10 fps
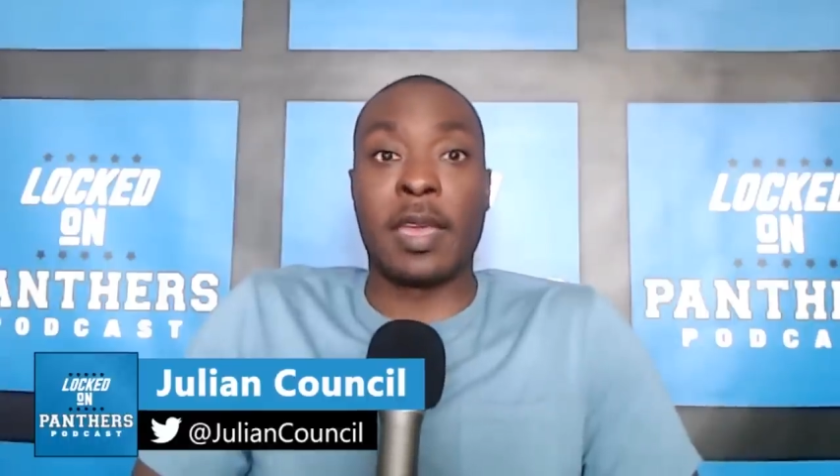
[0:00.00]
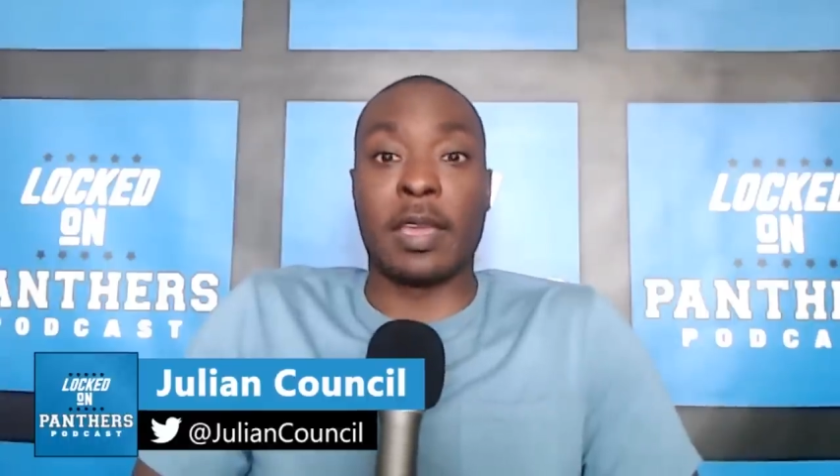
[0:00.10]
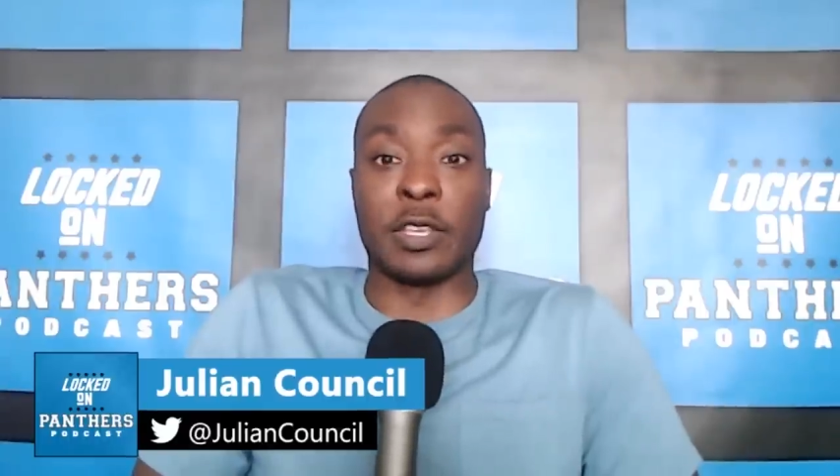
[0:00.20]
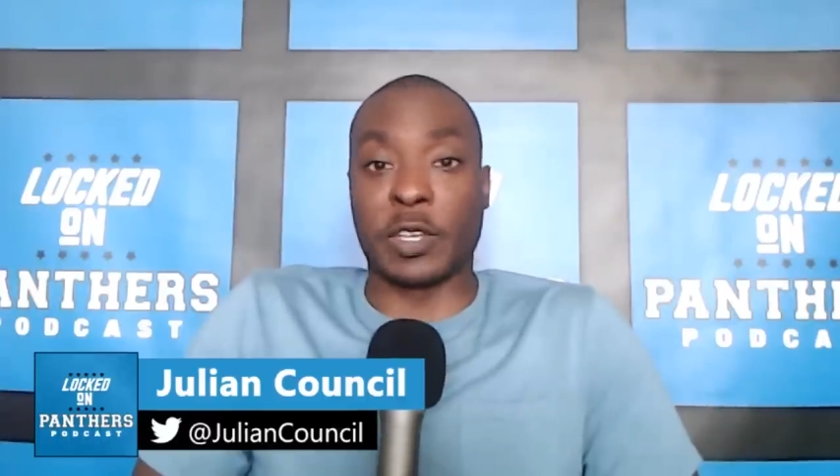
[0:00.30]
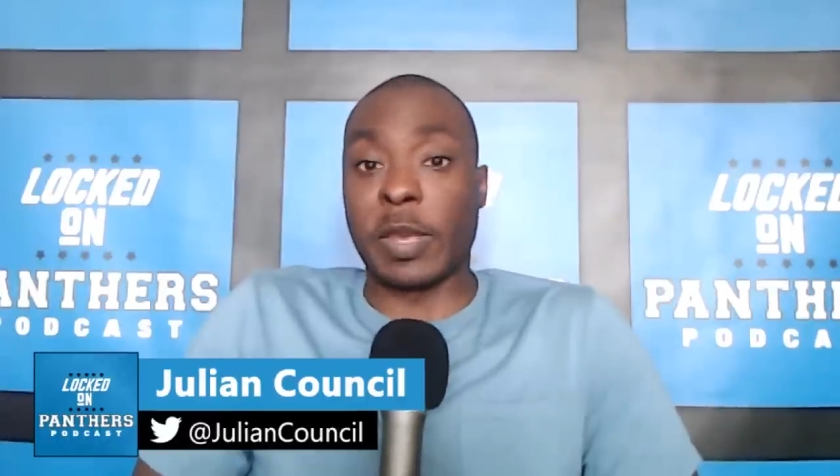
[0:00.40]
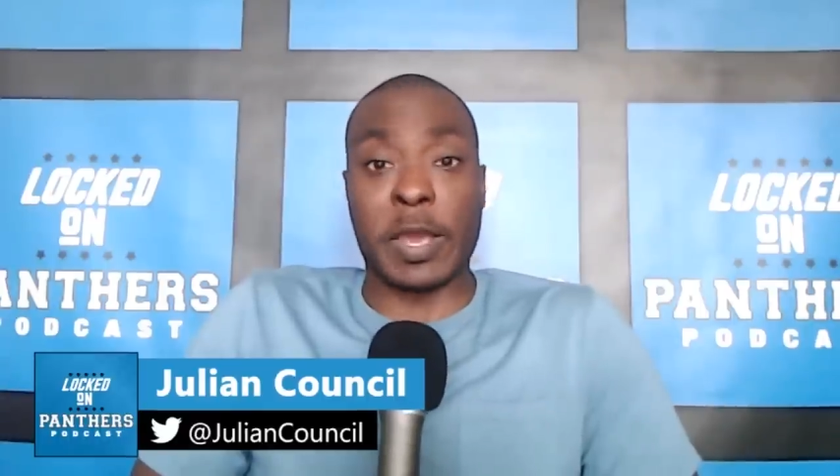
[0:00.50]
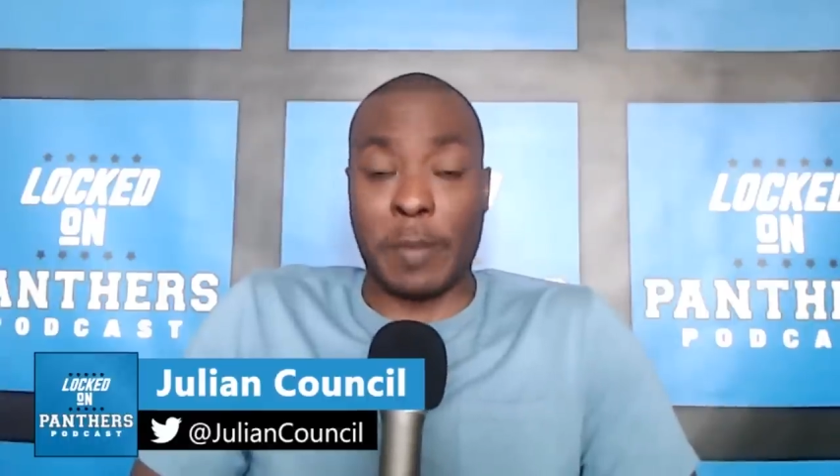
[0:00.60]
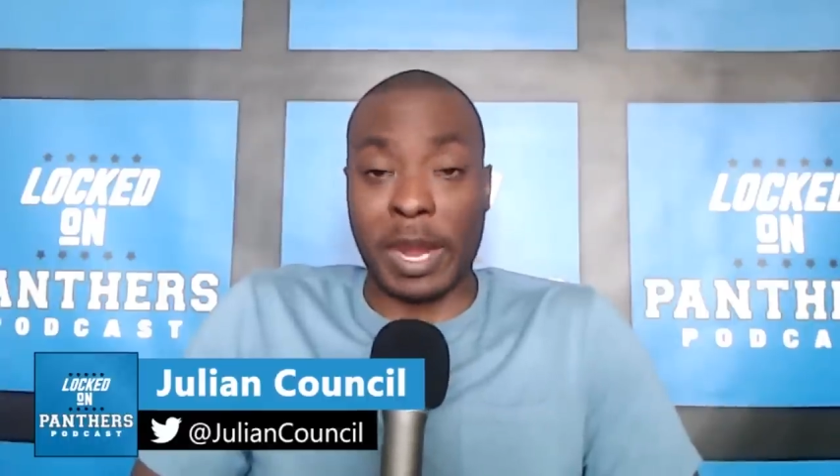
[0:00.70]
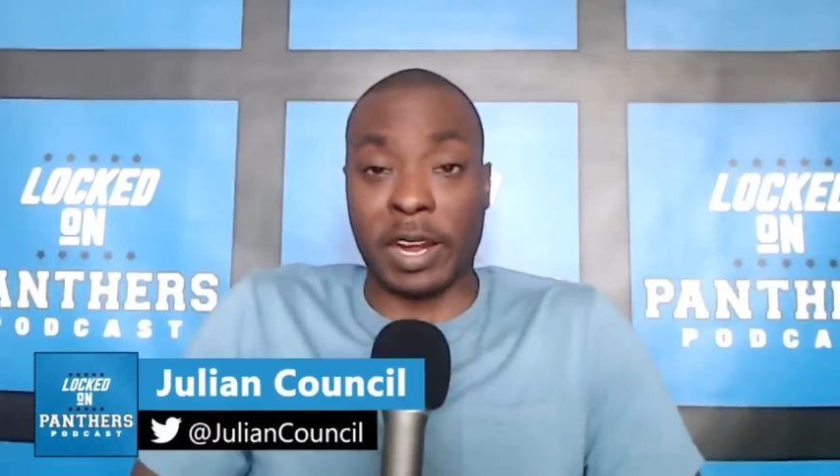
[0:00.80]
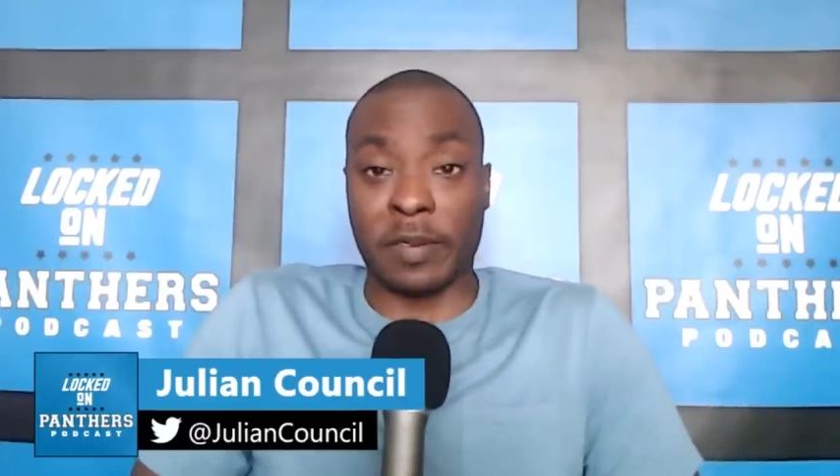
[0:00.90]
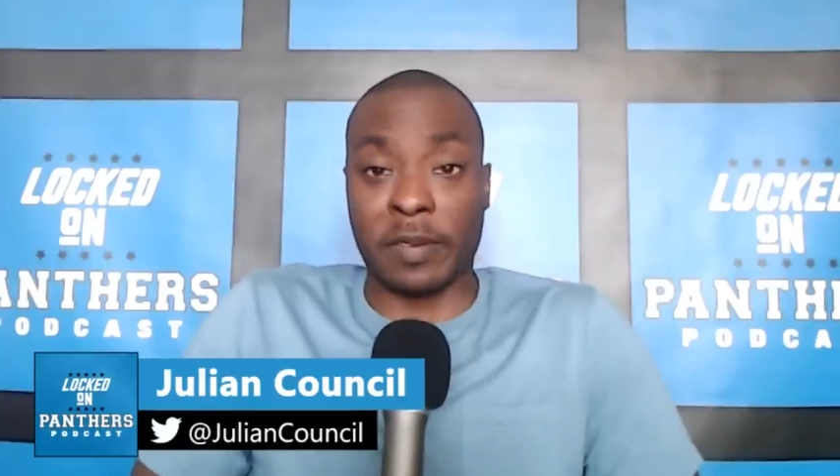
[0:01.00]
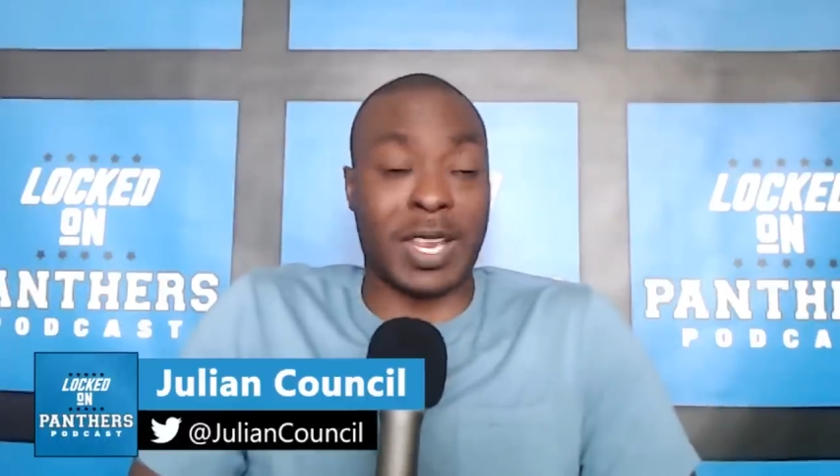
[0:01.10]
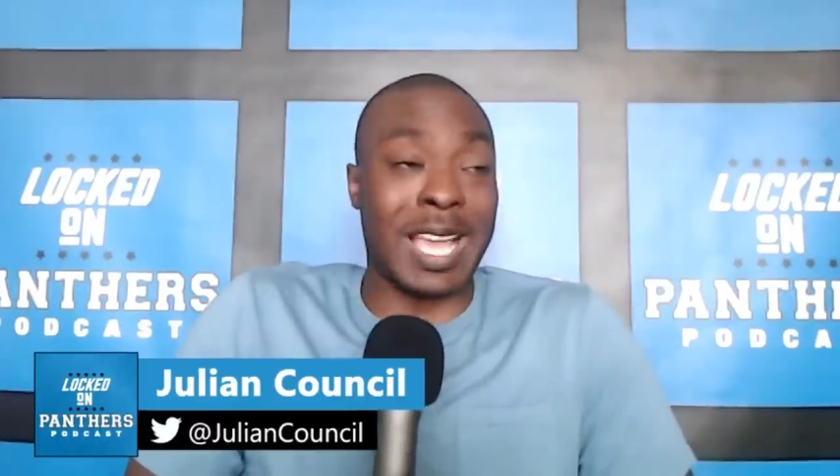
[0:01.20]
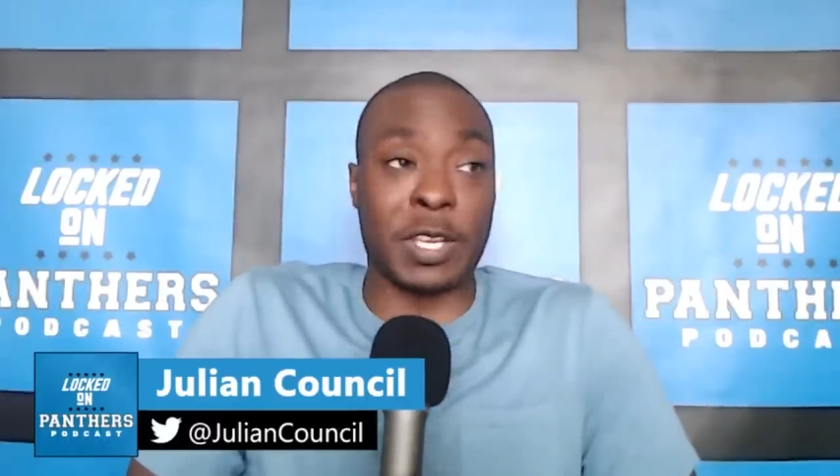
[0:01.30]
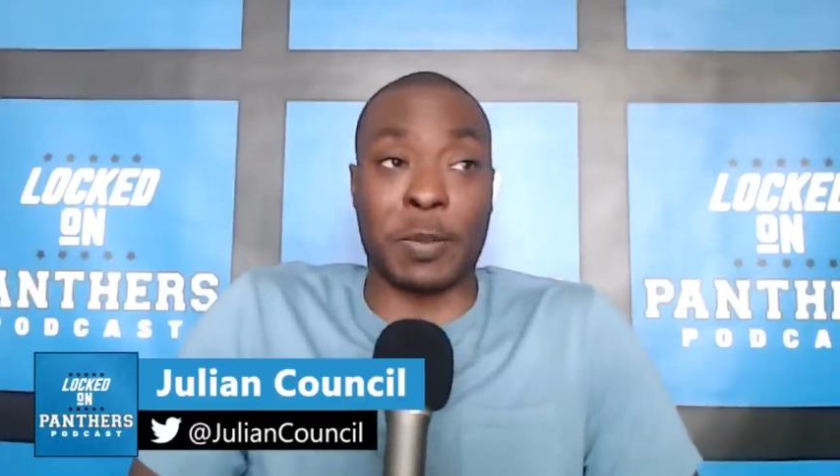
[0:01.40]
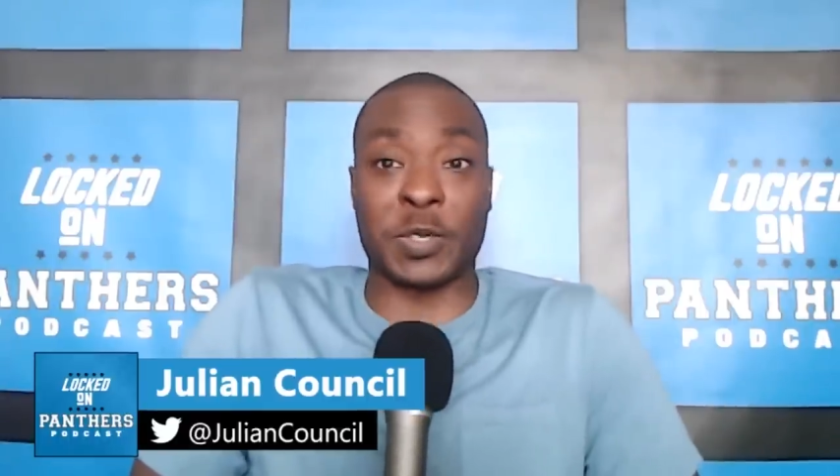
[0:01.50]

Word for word: is going to be competitive because the last couple